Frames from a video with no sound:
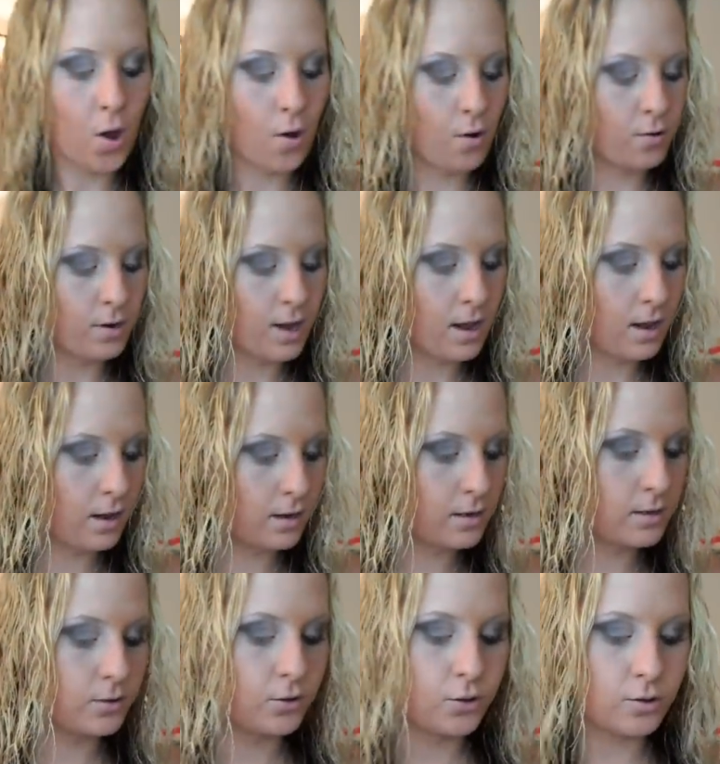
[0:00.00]
Okay,
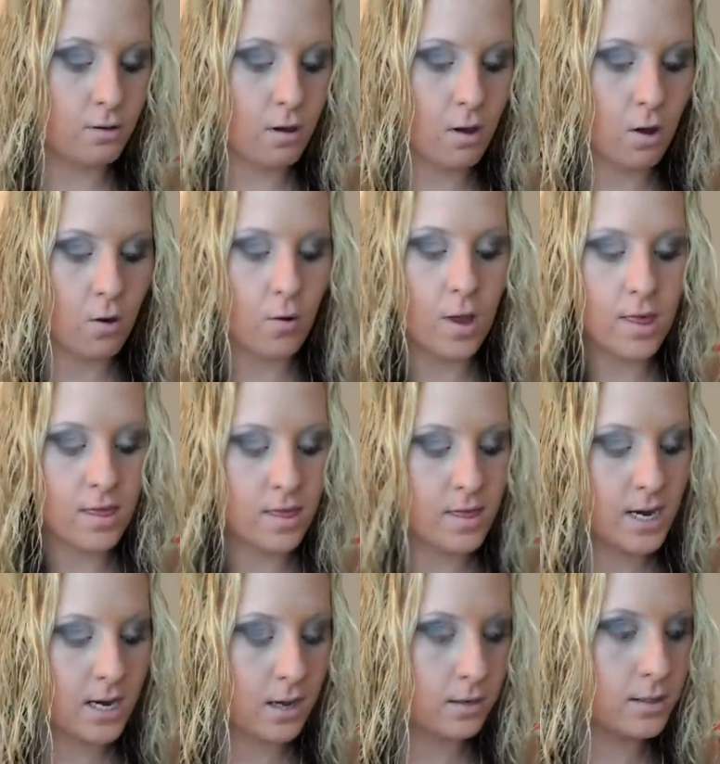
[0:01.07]
so
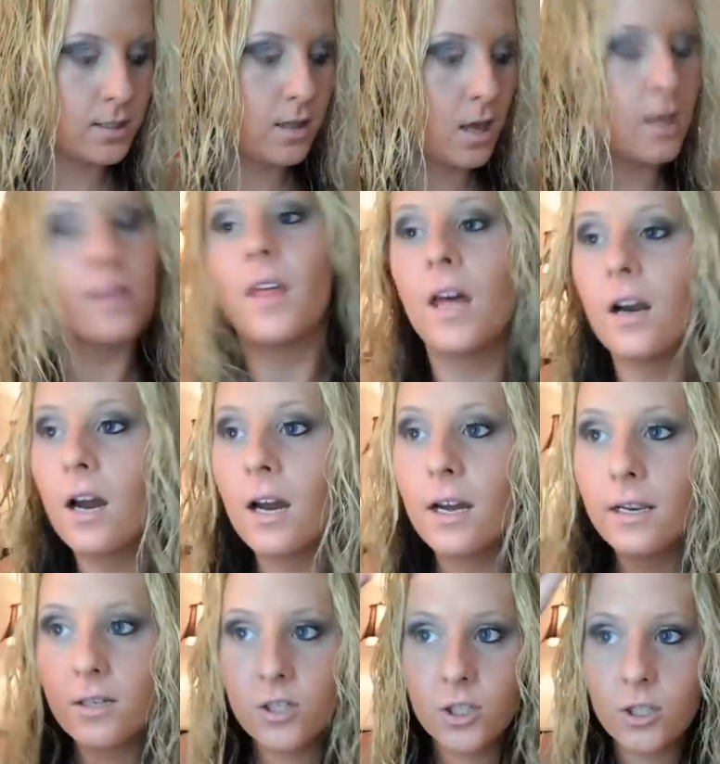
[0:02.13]
the next thing that
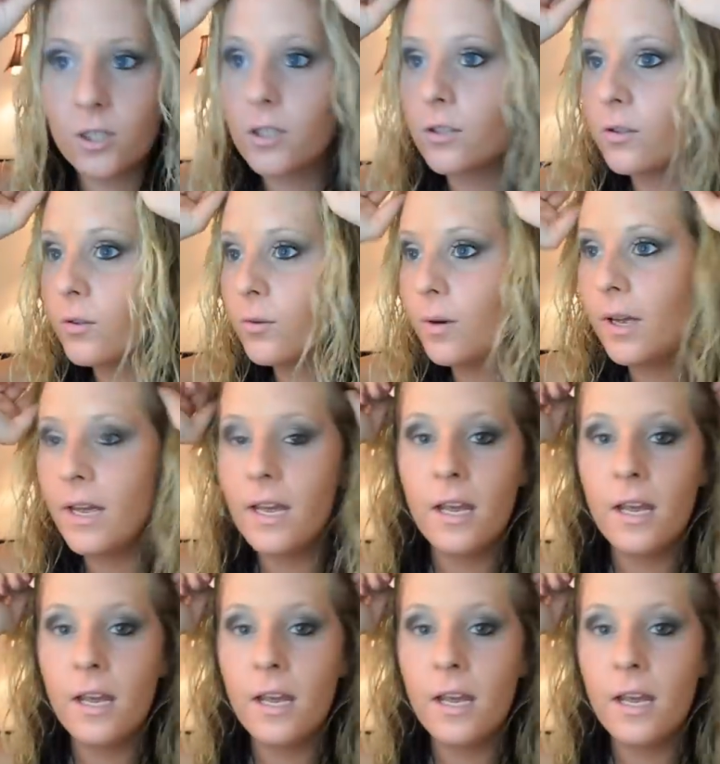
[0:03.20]
I do